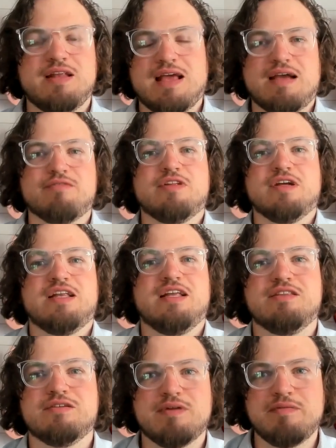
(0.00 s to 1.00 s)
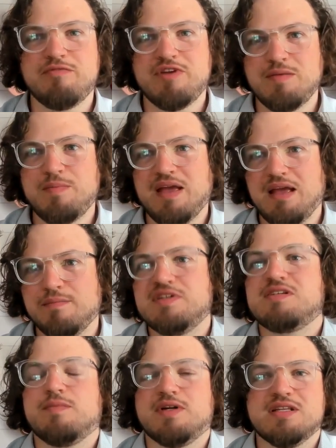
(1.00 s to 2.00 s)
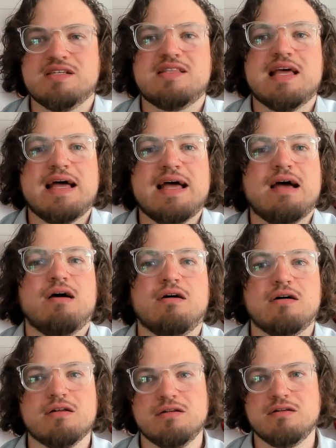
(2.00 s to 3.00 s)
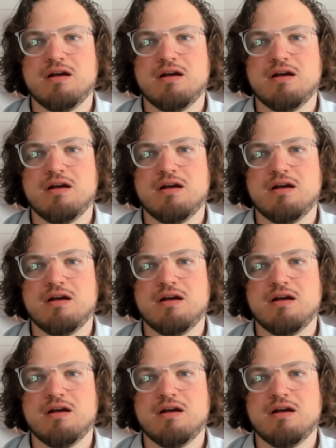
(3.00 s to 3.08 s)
have like an interim VP. It'd be someone that's there on